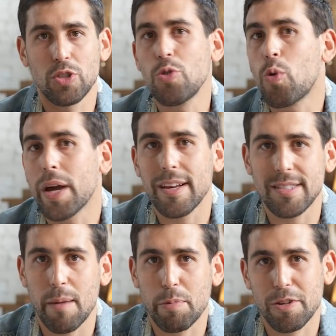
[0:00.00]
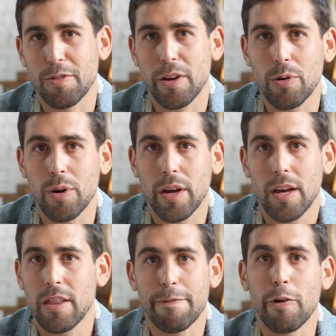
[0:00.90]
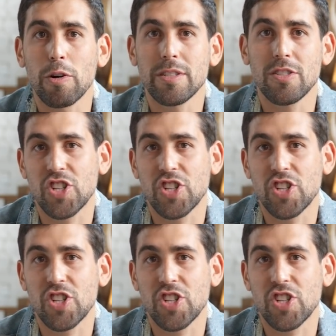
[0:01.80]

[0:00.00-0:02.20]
2 quick examples for you. The first is